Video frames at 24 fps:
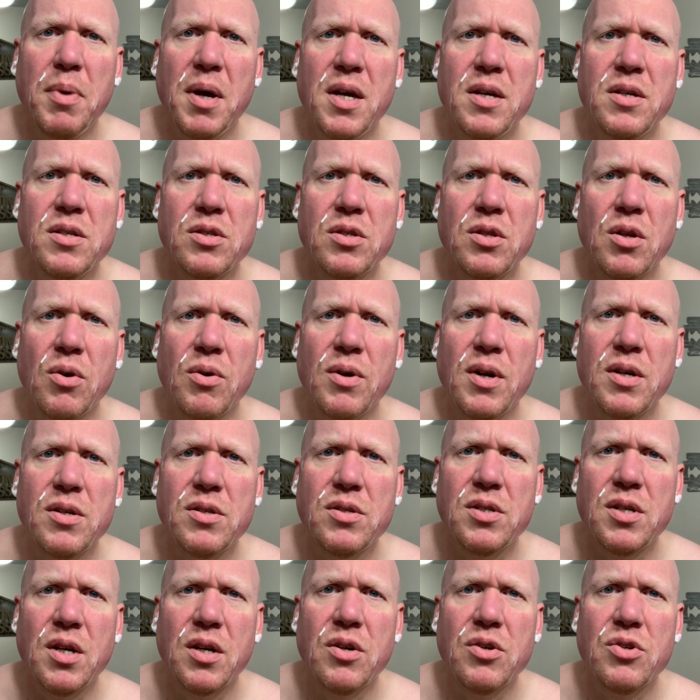base known
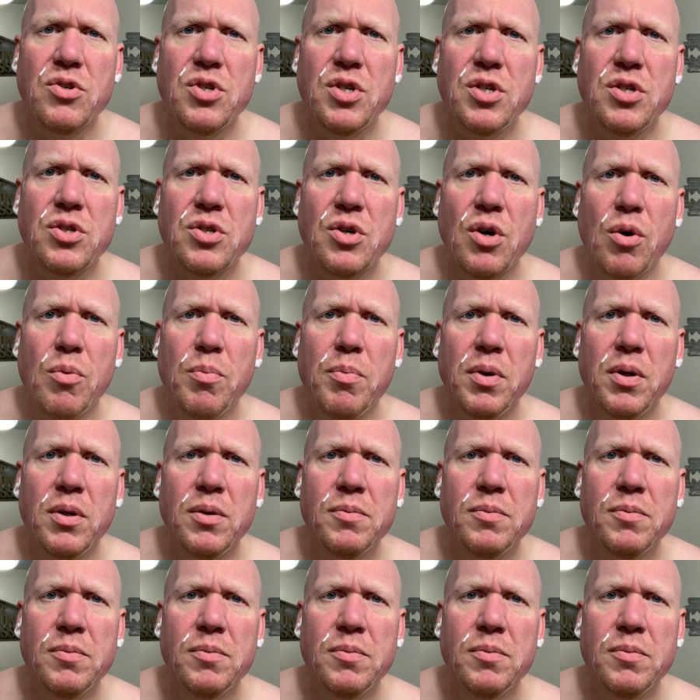as Synergy Soap.